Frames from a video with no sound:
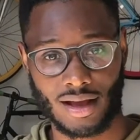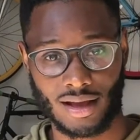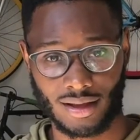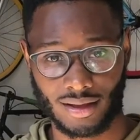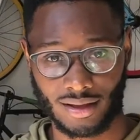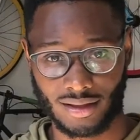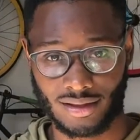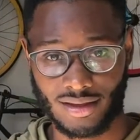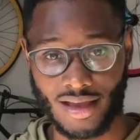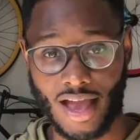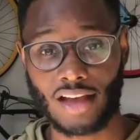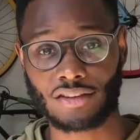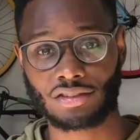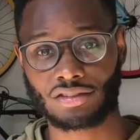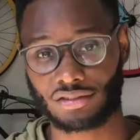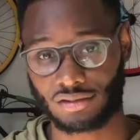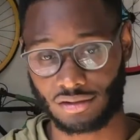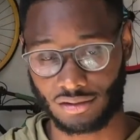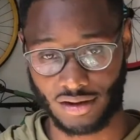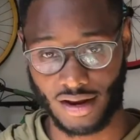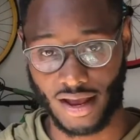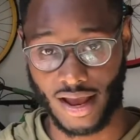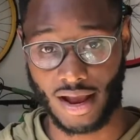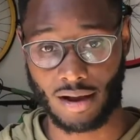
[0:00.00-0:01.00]

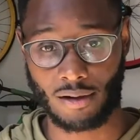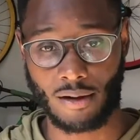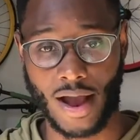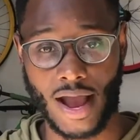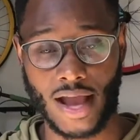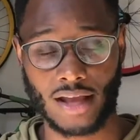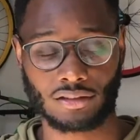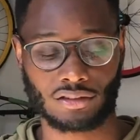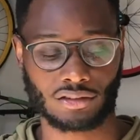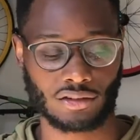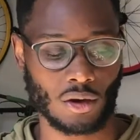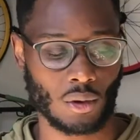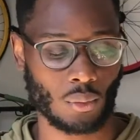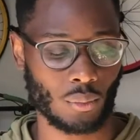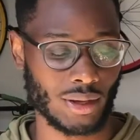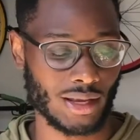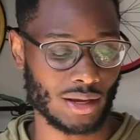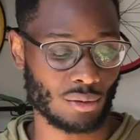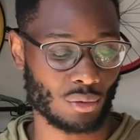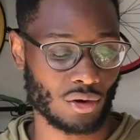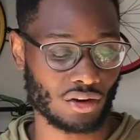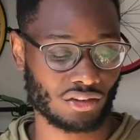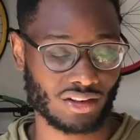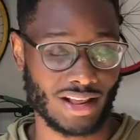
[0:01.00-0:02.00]
yesterday, right? So we
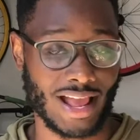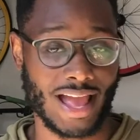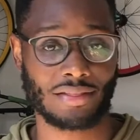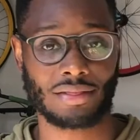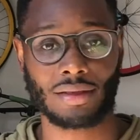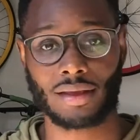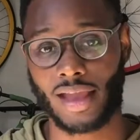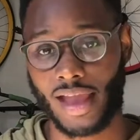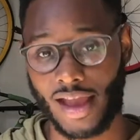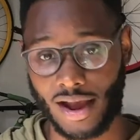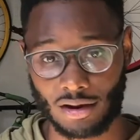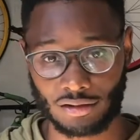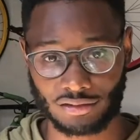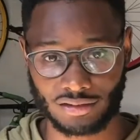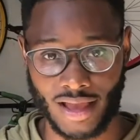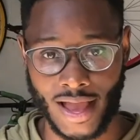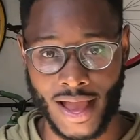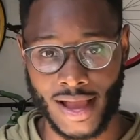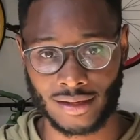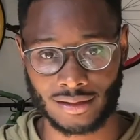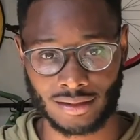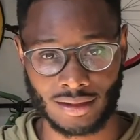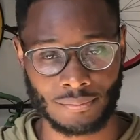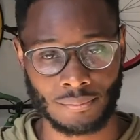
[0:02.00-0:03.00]
originally had the CARES
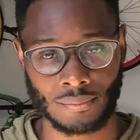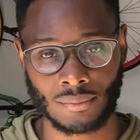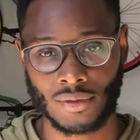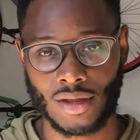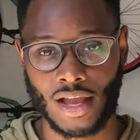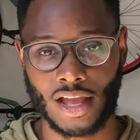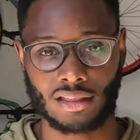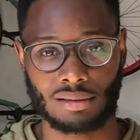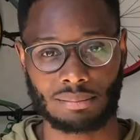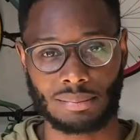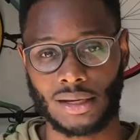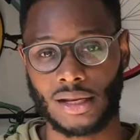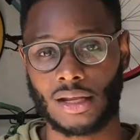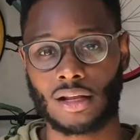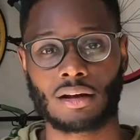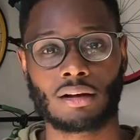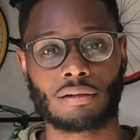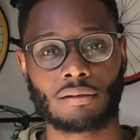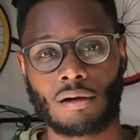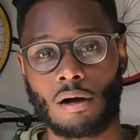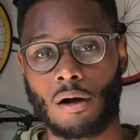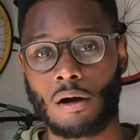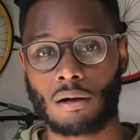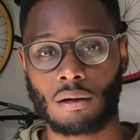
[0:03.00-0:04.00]
Act at the beginning
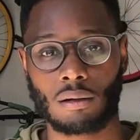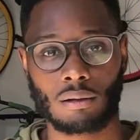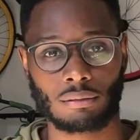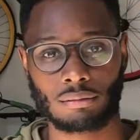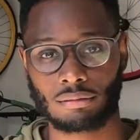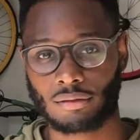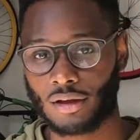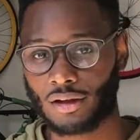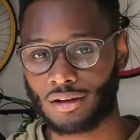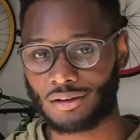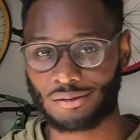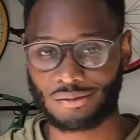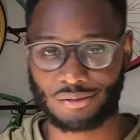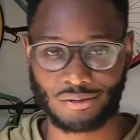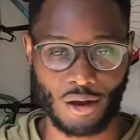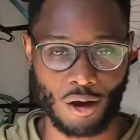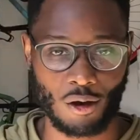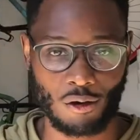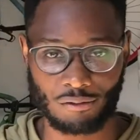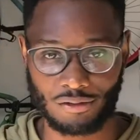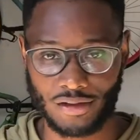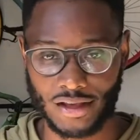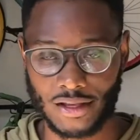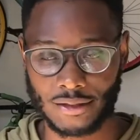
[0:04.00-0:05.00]
of all of
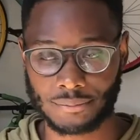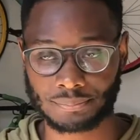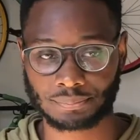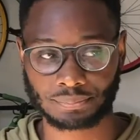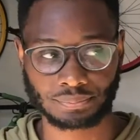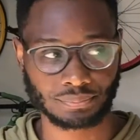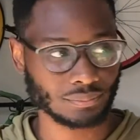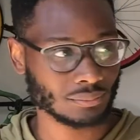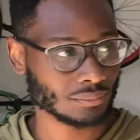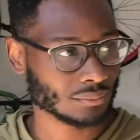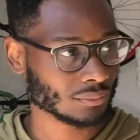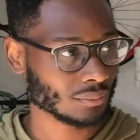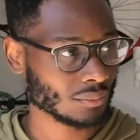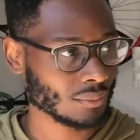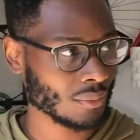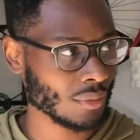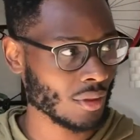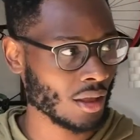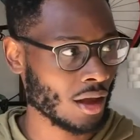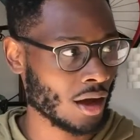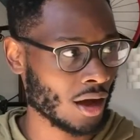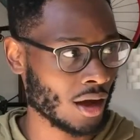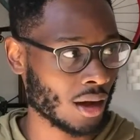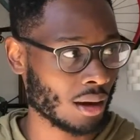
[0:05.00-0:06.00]
COVID,
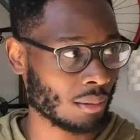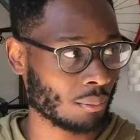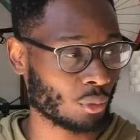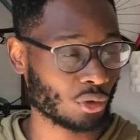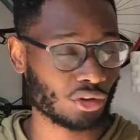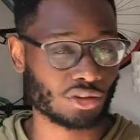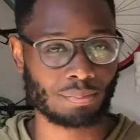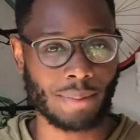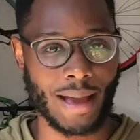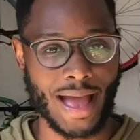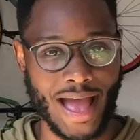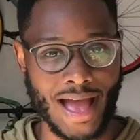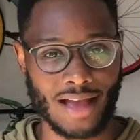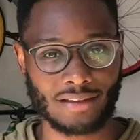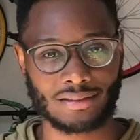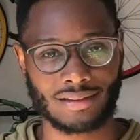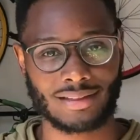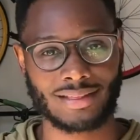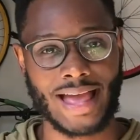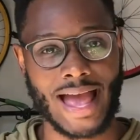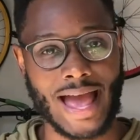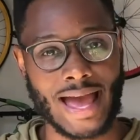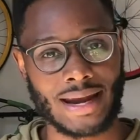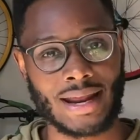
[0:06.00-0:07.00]
which passed,
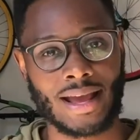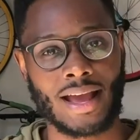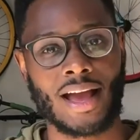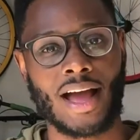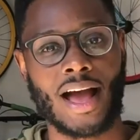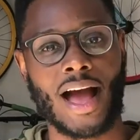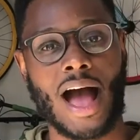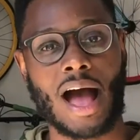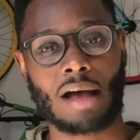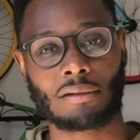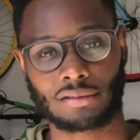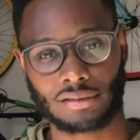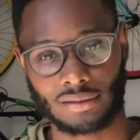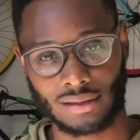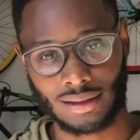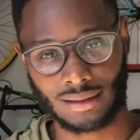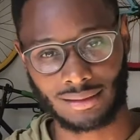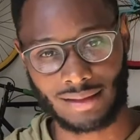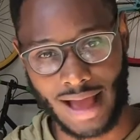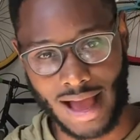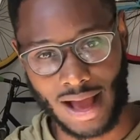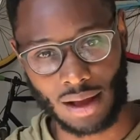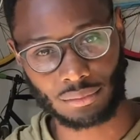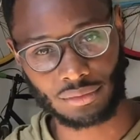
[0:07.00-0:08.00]
and that obviously
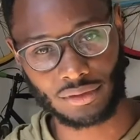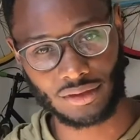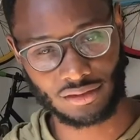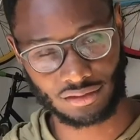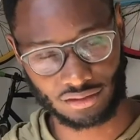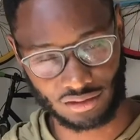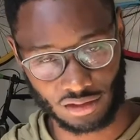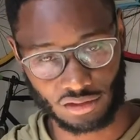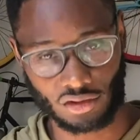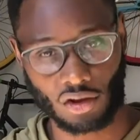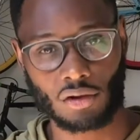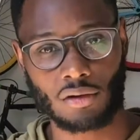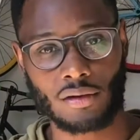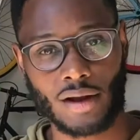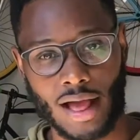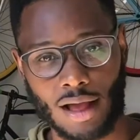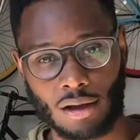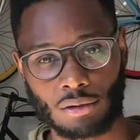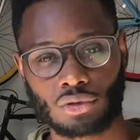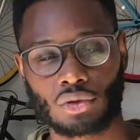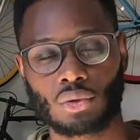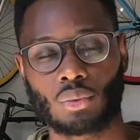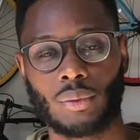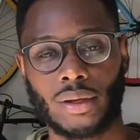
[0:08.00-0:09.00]
allowed the
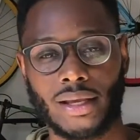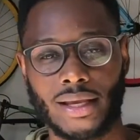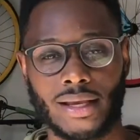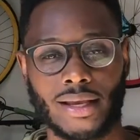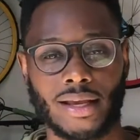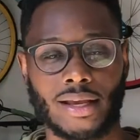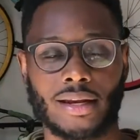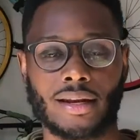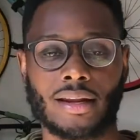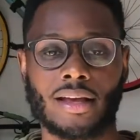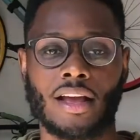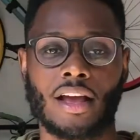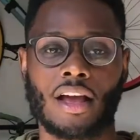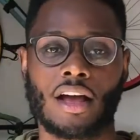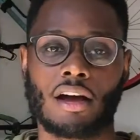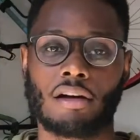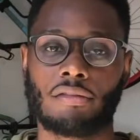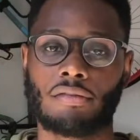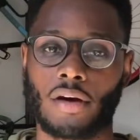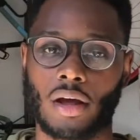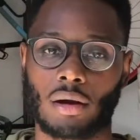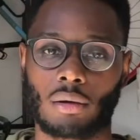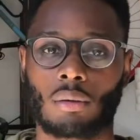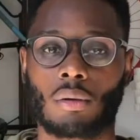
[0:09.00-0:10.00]
$600 a week in
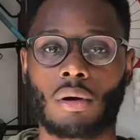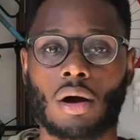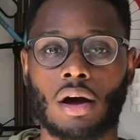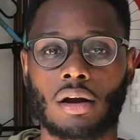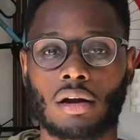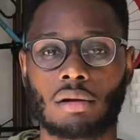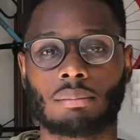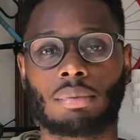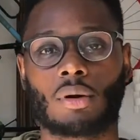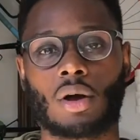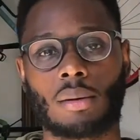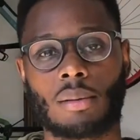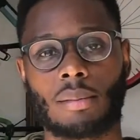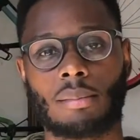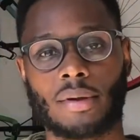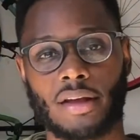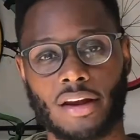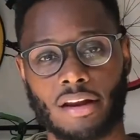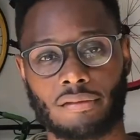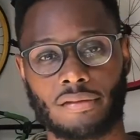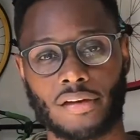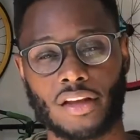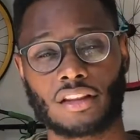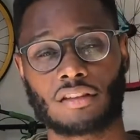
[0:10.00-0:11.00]
federal unemployment
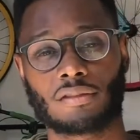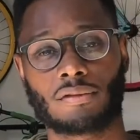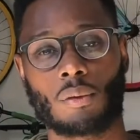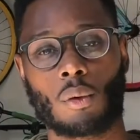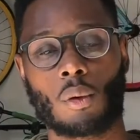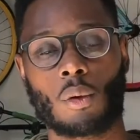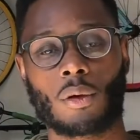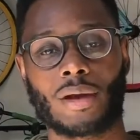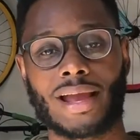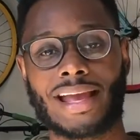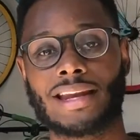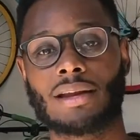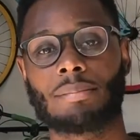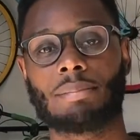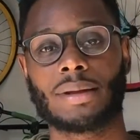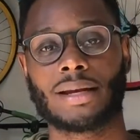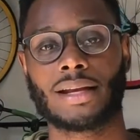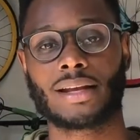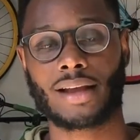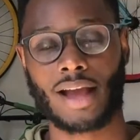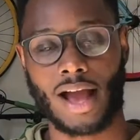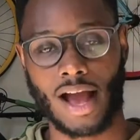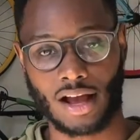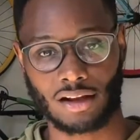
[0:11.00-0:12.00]
benefits for
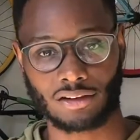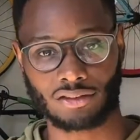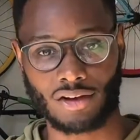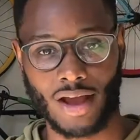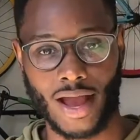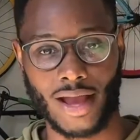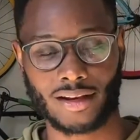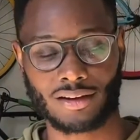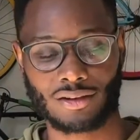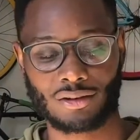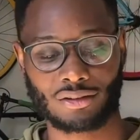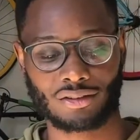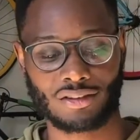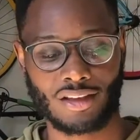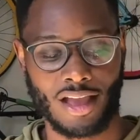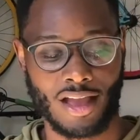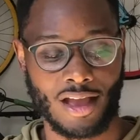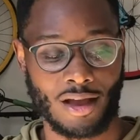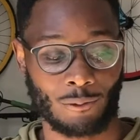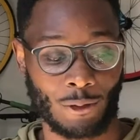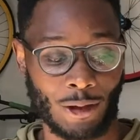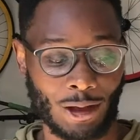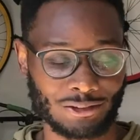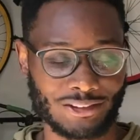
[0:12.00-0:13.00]
independent contractors.
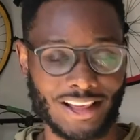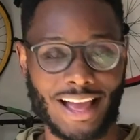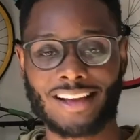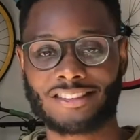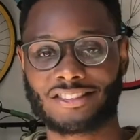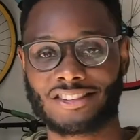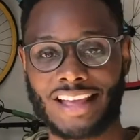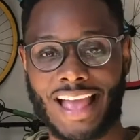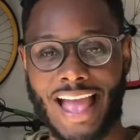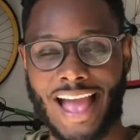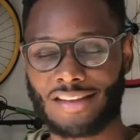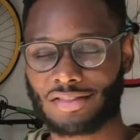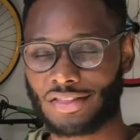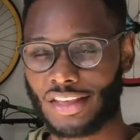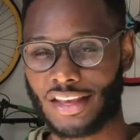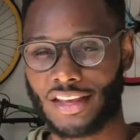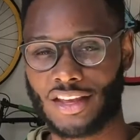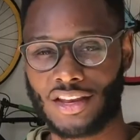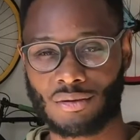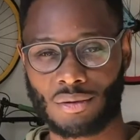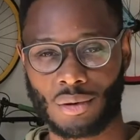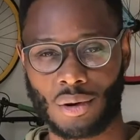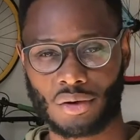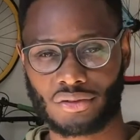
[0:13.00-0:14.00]
We also actually had the
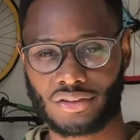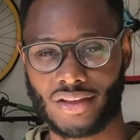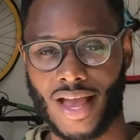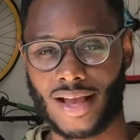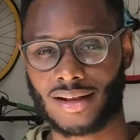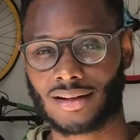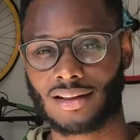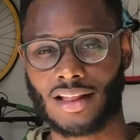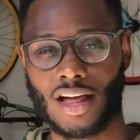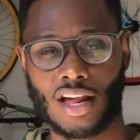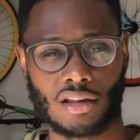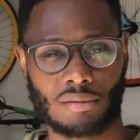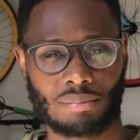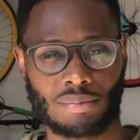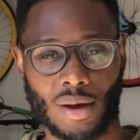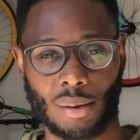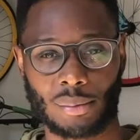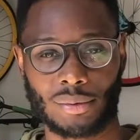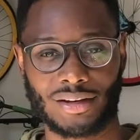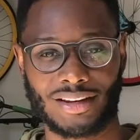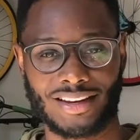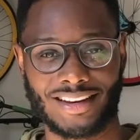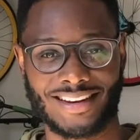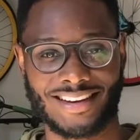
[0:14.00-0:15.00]
HEROES Act. A lot of you
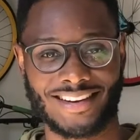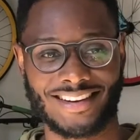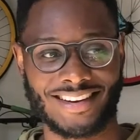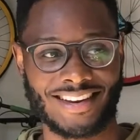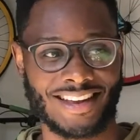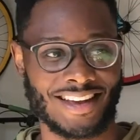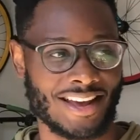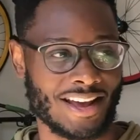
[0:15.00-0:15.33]
probably didn't